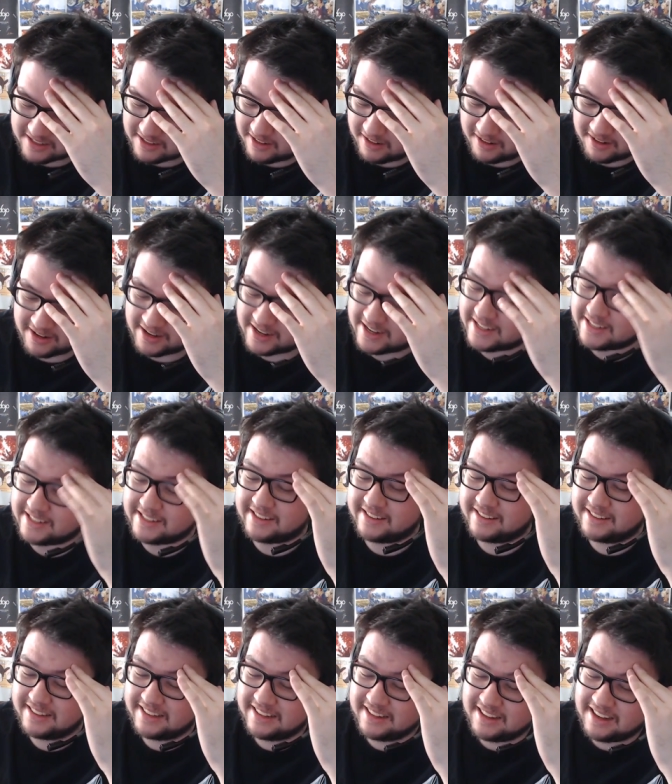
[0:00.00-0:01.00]
alright,
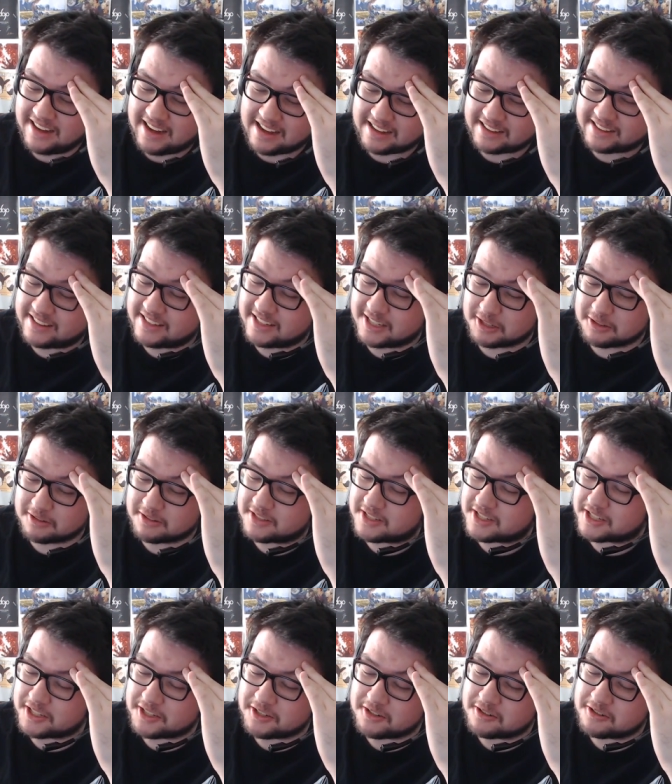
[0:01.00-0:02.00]
I killed
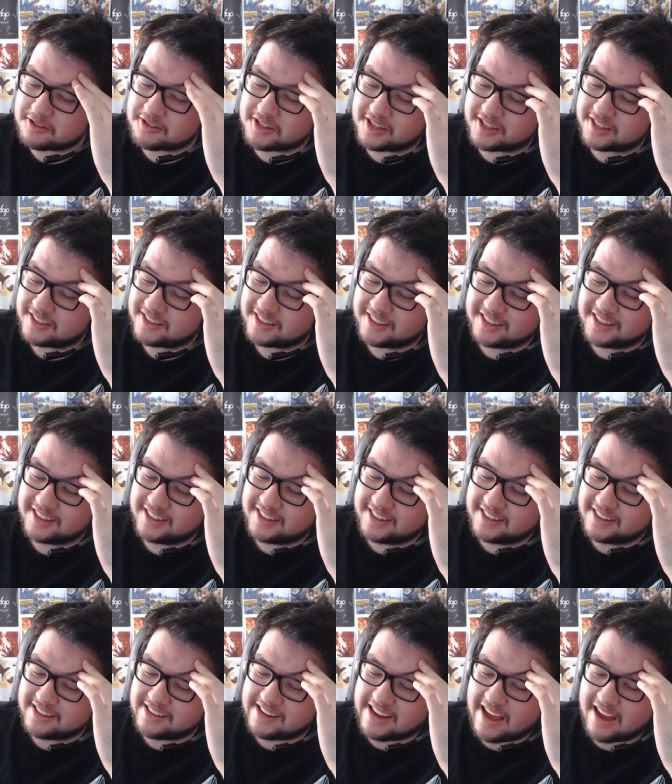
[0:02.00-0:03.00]
2,
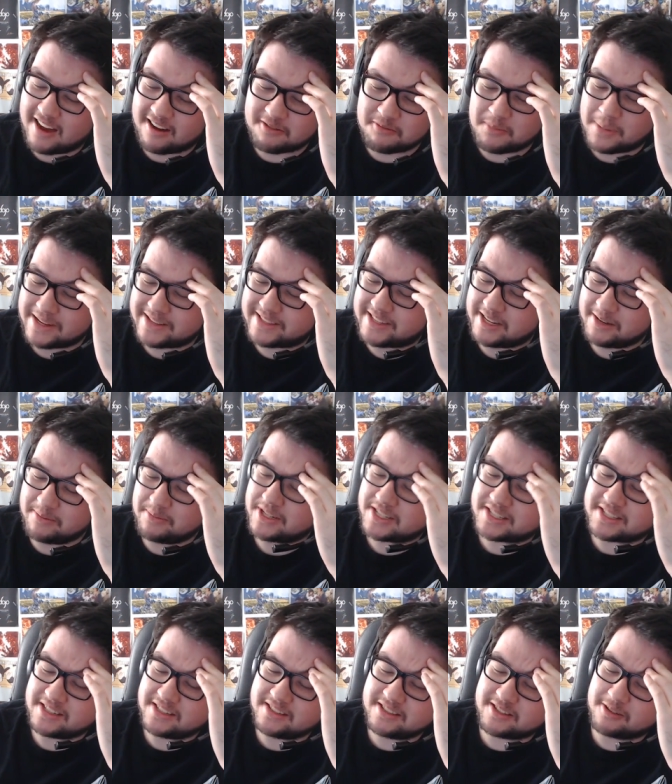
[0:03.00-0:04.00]
now my team
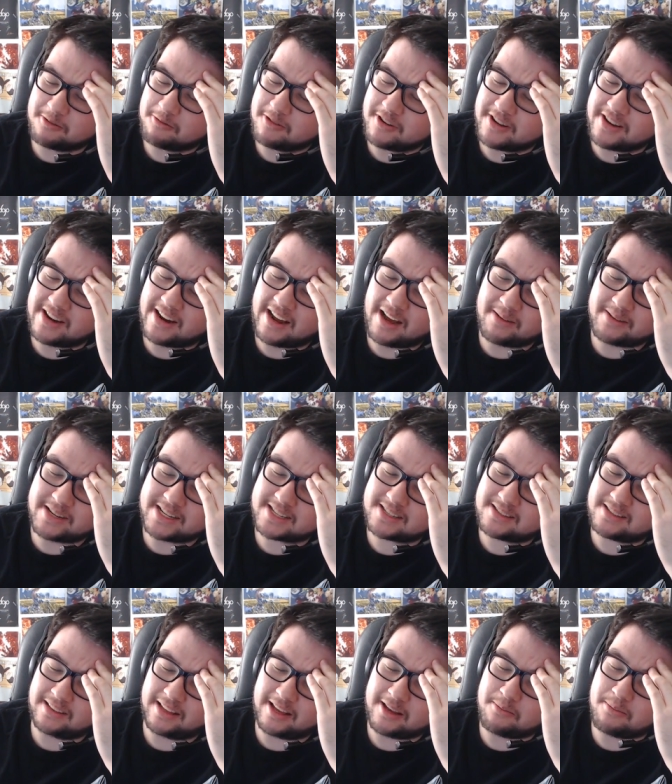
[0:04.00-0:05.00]
just needs a win, and I'll just
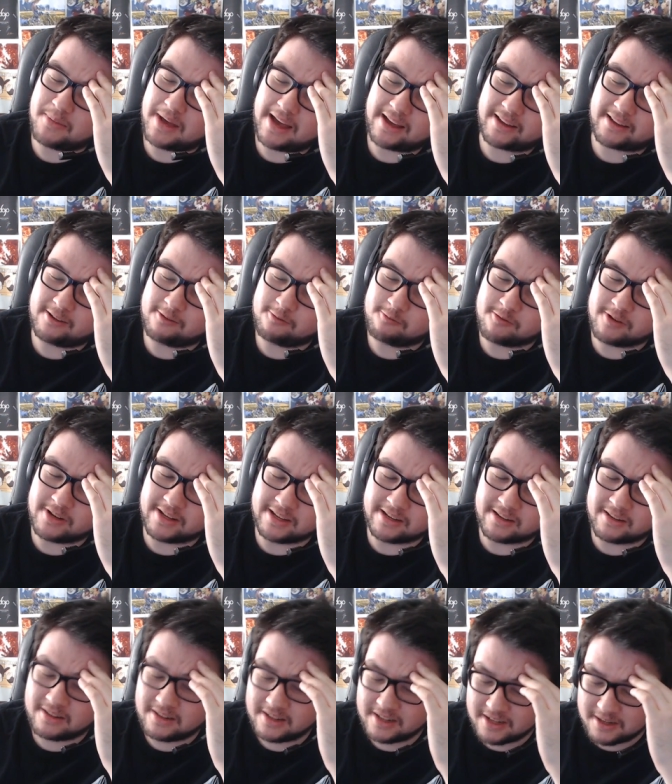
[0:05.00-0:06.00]
lay back and
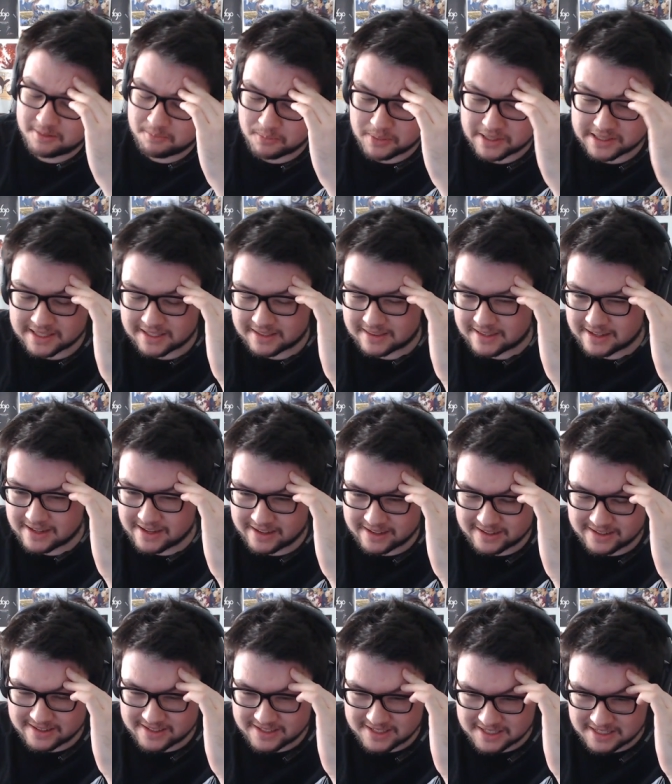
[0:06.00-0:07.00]
win. But the thing
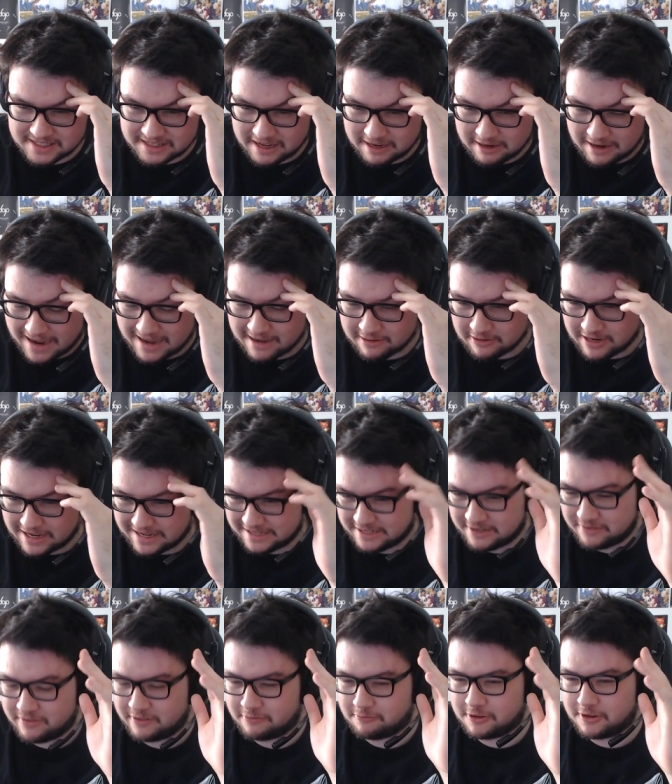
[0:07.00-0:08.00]
is,
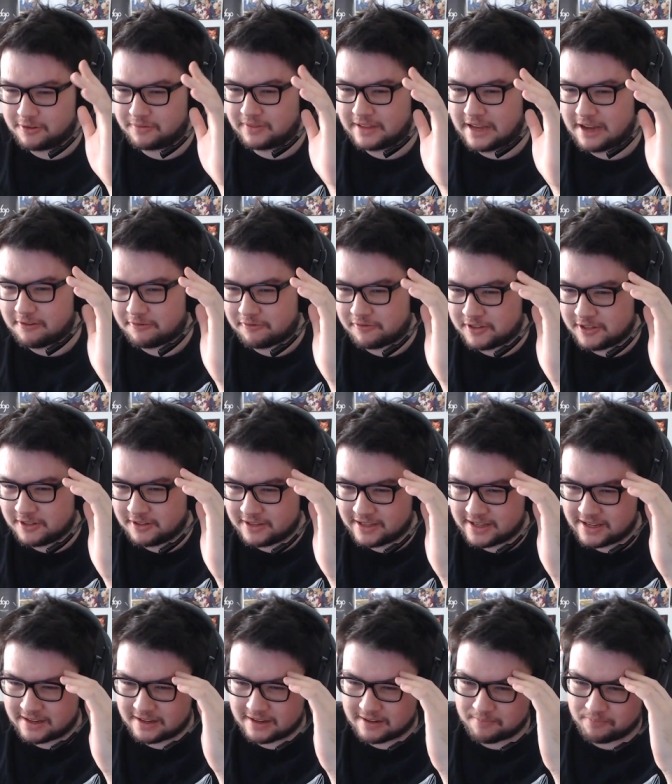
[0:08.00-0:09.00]
even with that
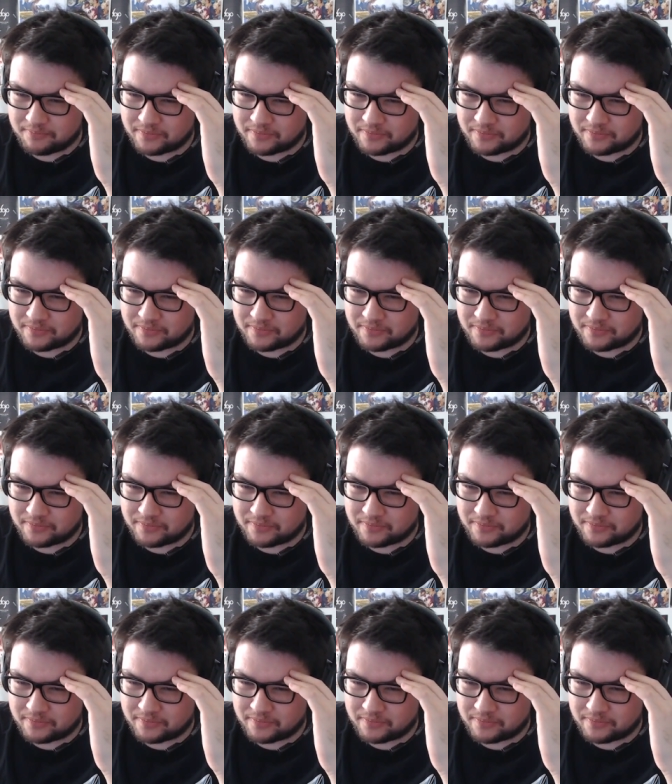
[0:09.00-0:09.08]
feeling,